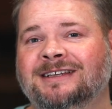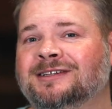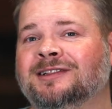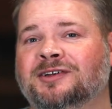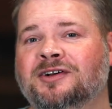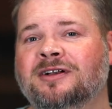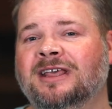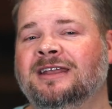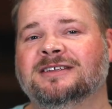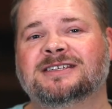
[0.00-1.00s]
to learn
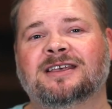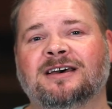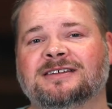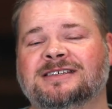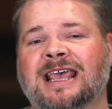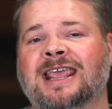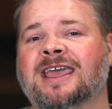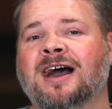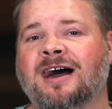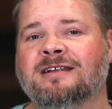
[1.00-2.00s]
and discuss a
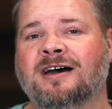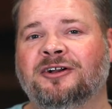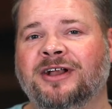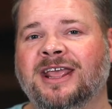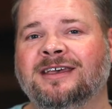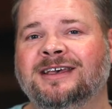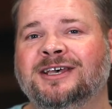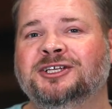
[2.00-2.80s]
God-honoring,